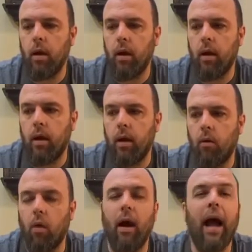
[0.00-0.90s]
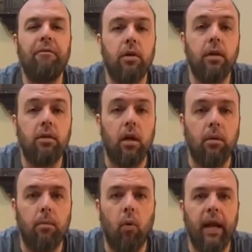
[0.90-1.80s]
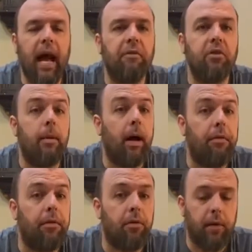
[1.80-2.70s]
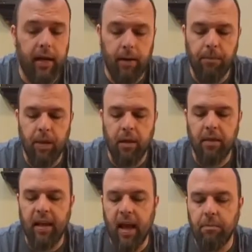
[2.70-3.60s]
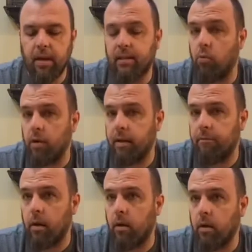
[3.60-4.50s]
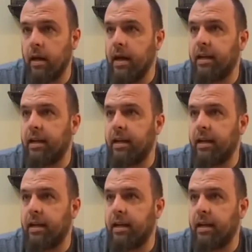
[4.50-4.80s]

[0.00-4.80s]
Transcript: after a certain point, after about 3, the game gets more difficult.